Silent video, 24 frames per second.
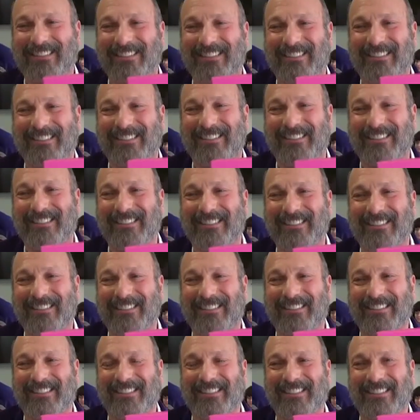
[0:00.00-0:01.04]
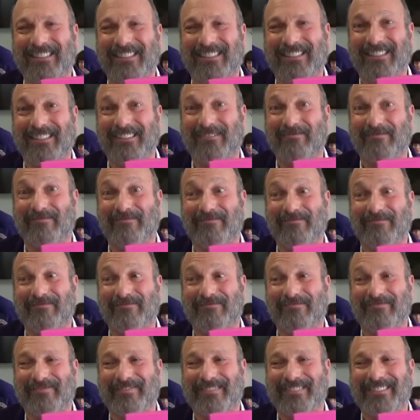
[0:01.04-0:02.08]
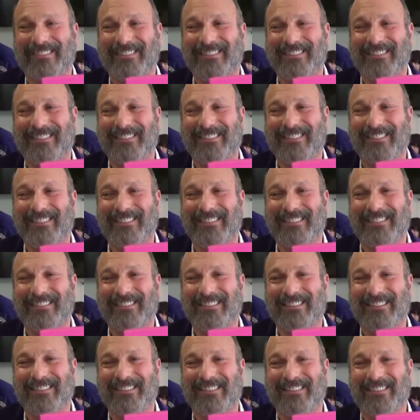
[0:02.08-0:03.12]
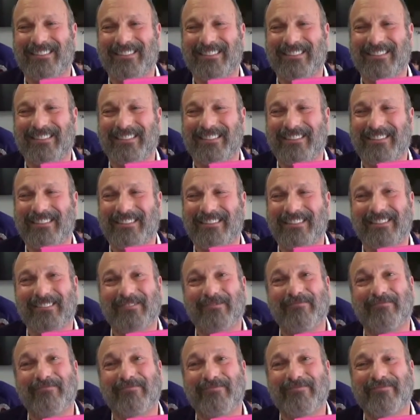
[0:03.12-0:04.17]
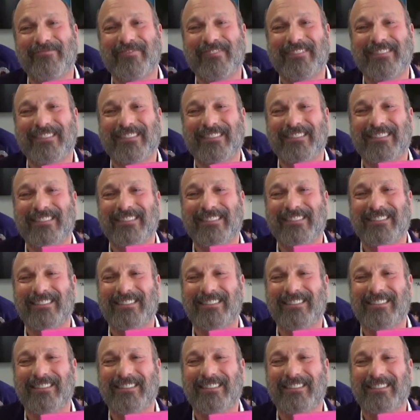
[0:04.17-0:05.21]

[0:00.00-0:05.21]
No words are spoken by the person on screen.